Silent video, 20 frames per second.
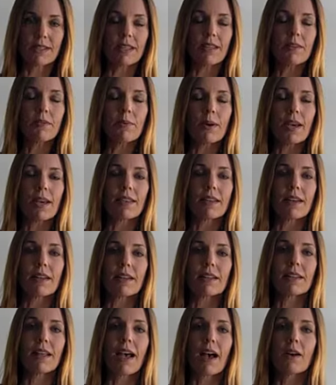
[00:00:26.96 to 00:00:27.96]
in a way that
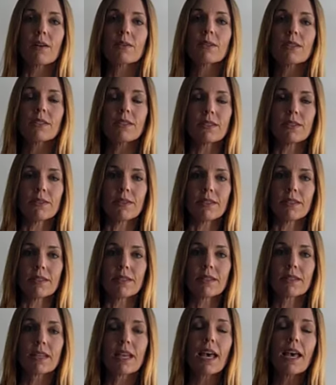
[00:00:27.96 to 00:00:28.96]
allows
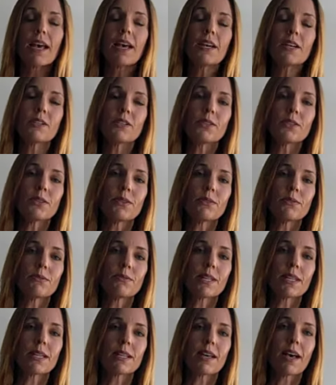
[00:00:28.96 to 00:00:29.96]
students to
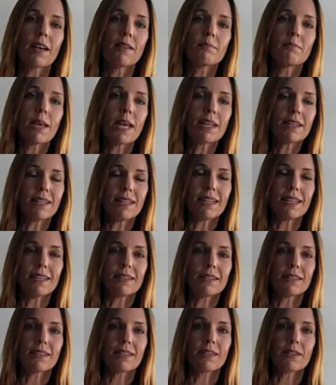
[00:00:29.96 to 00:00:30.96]
fill unmet
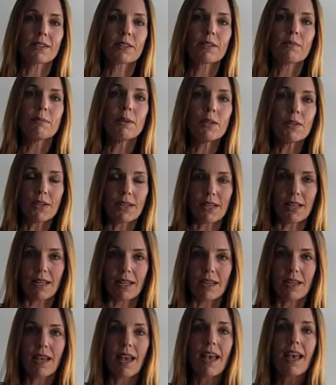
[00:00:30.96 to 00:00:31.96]
needs in their
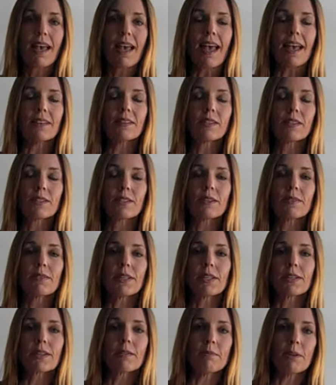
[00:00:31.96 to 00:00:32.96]
community and serve
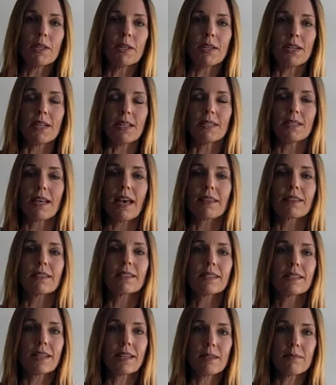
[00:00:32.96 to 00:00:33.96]
their communities at the
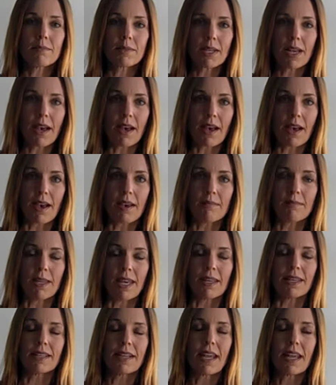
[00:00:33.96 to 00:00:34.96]
same time
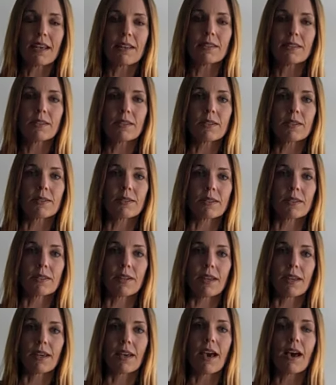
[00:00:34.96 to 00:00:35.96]
they enhance their
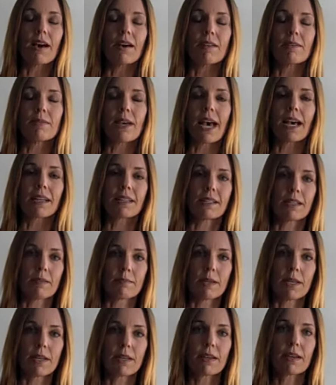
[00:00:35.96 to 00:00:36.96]
learning of
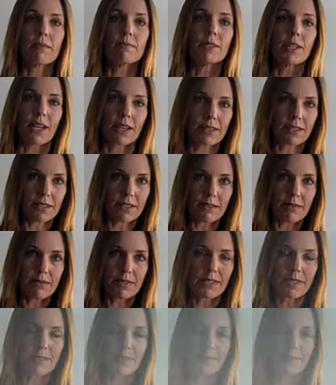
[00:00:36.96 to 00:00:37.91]
academic objectives.